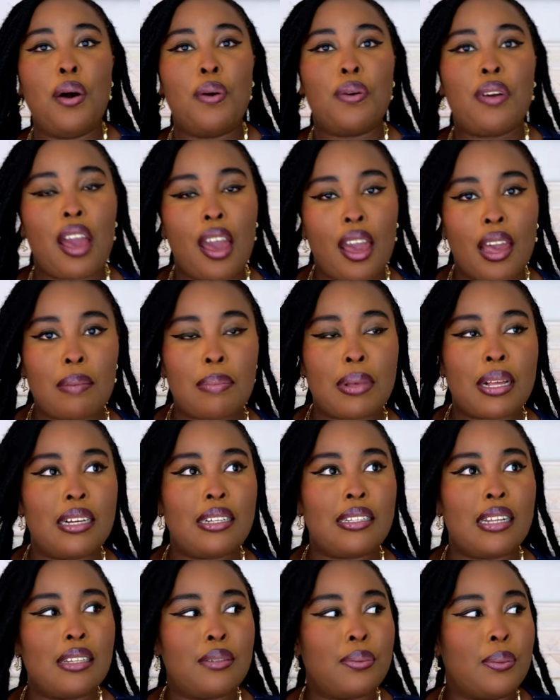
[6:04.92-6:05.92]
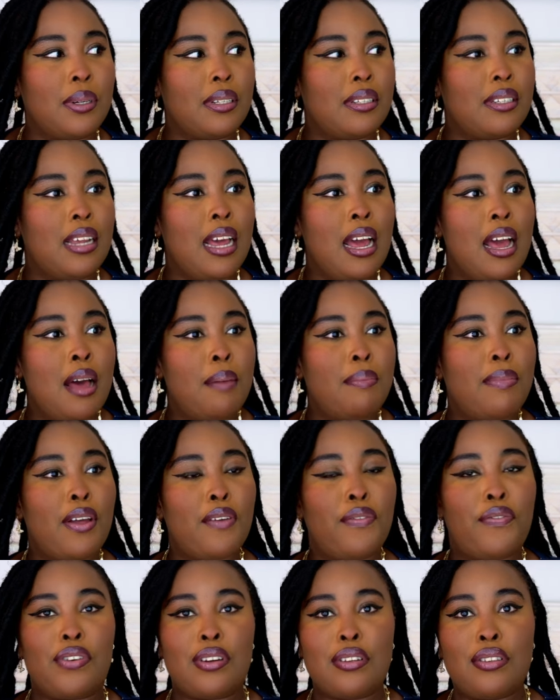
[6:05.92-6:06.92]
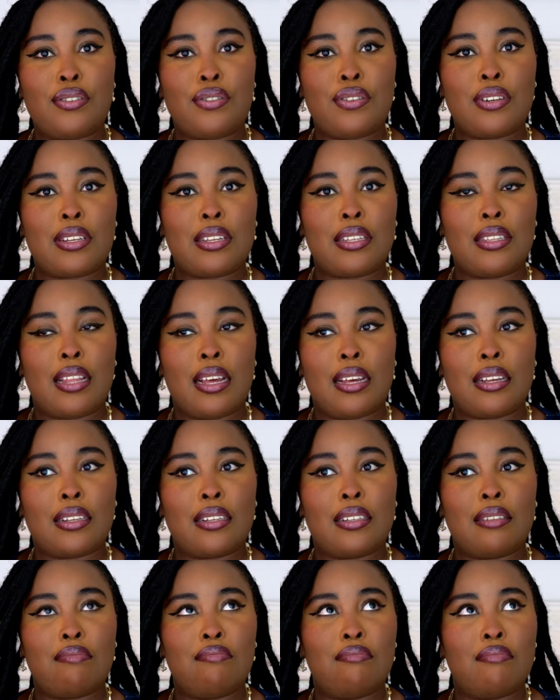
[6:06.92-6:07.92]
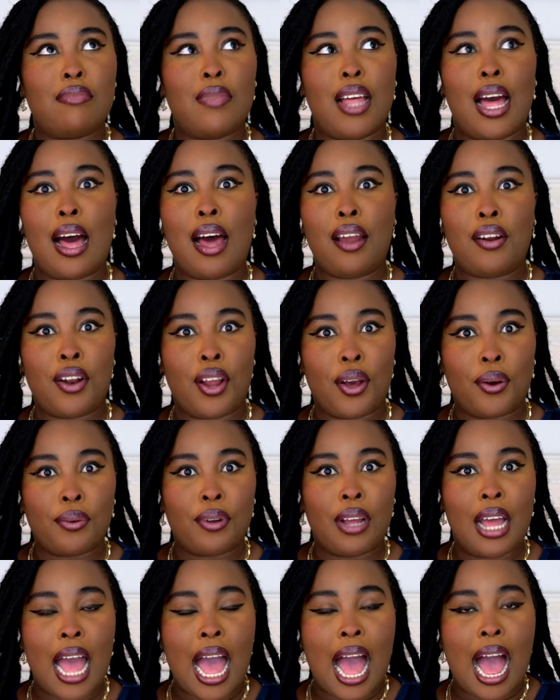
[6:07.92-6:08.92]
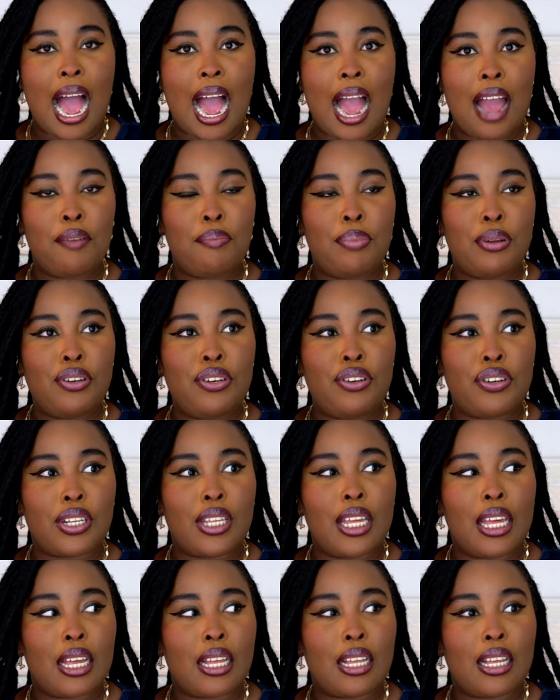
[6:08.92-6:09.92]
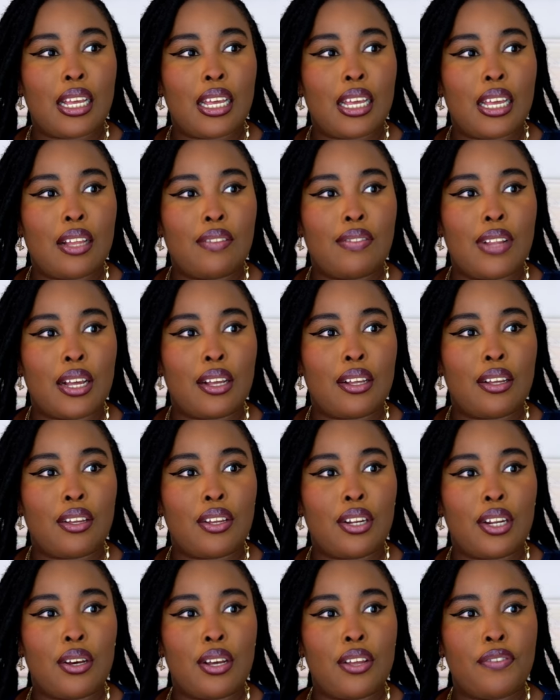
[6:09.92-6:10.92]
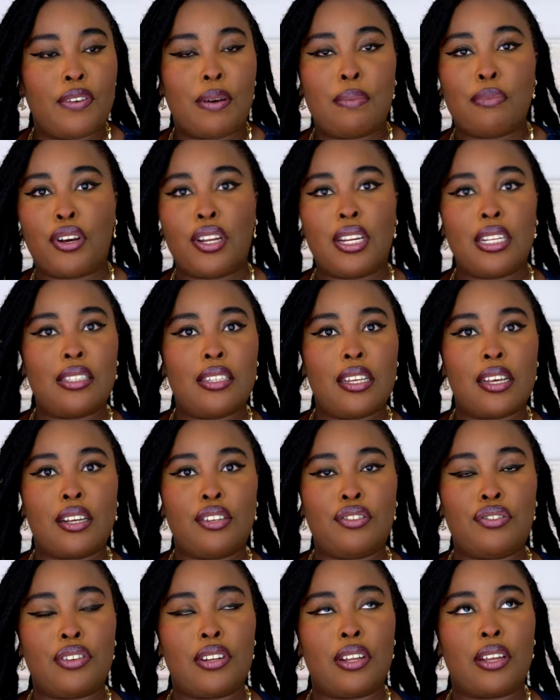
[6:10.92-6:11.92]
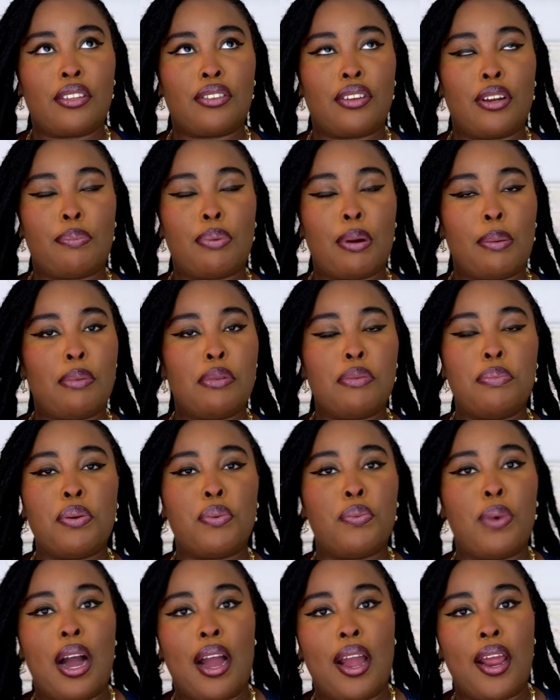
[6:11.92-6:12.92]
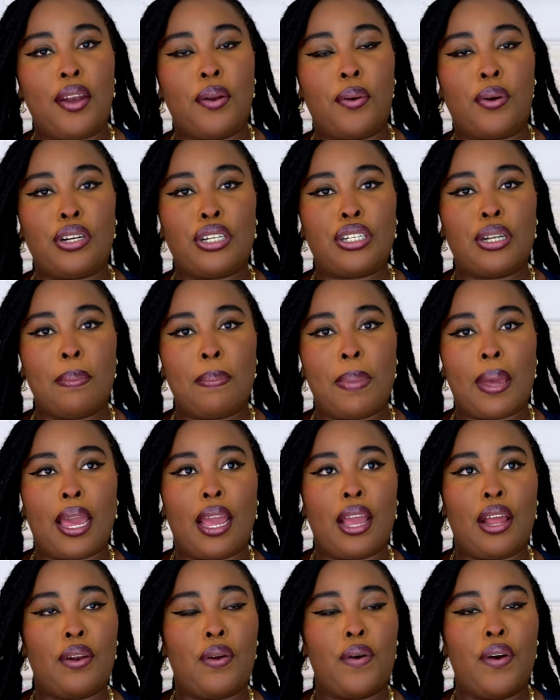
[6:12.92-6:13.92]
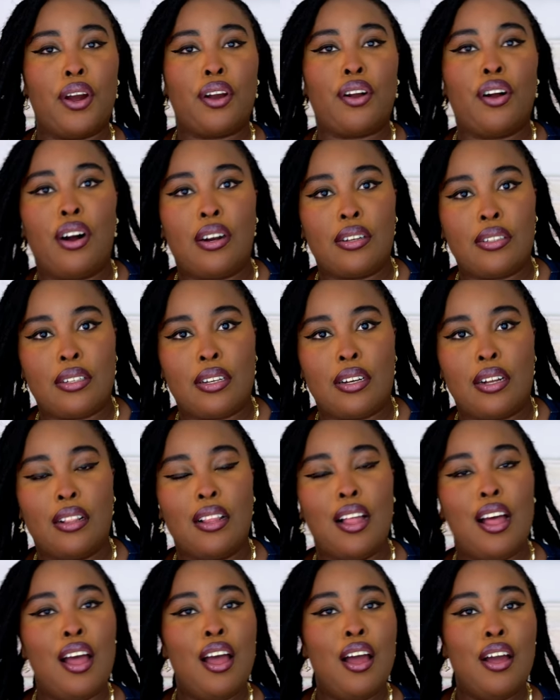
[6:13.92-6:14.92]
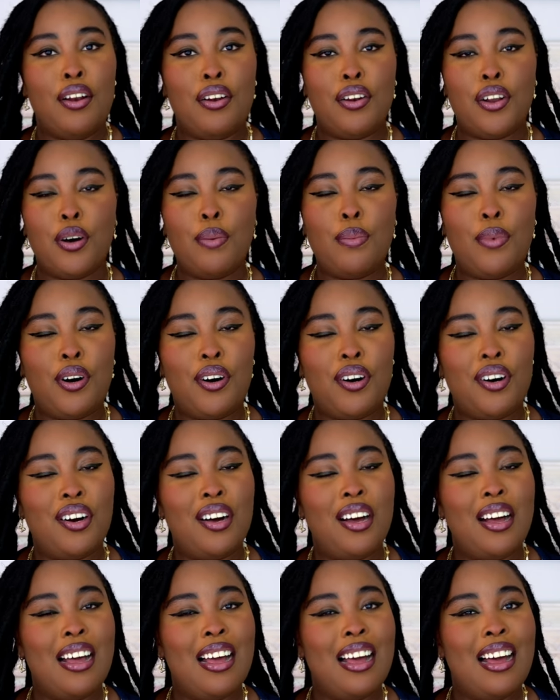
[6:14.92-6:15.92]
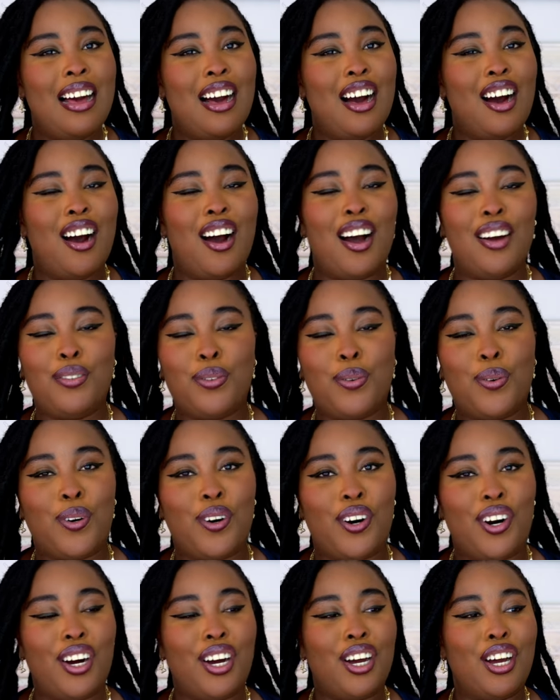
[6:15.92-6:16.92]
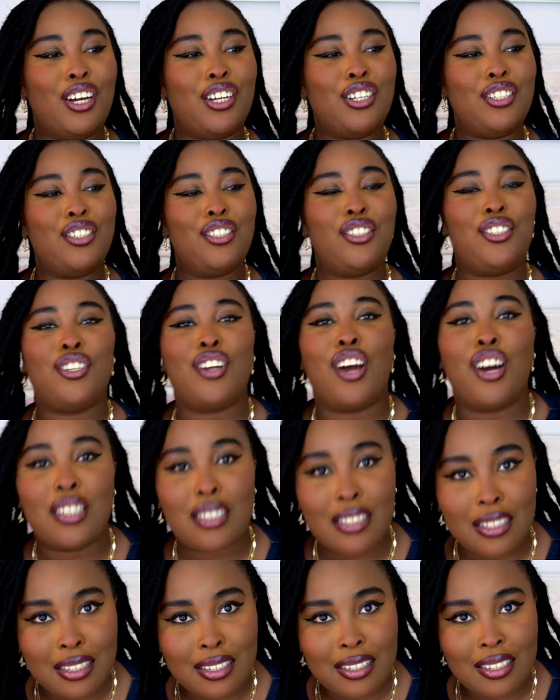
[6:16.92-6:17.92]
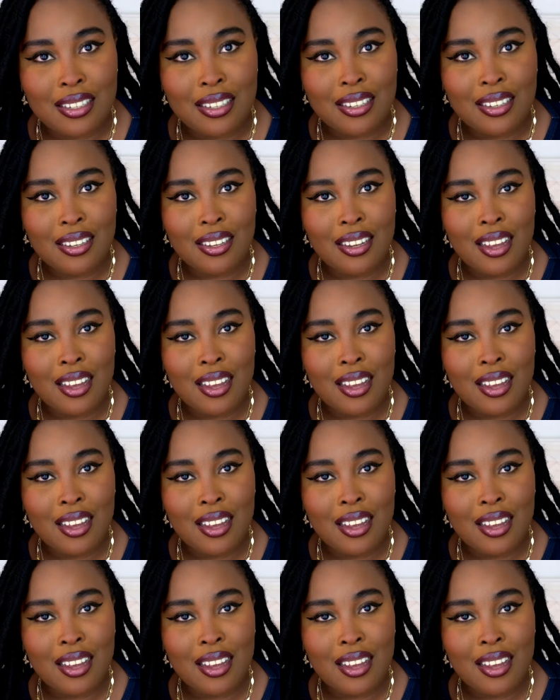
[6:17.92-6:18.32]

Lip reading: okay because that's what my first drink in, like, I don't know. I've been drinking, like, you know, if I'm gonna take a drink, it's gonna probably be wine or champagne or a cocktail. No more hardcore shots.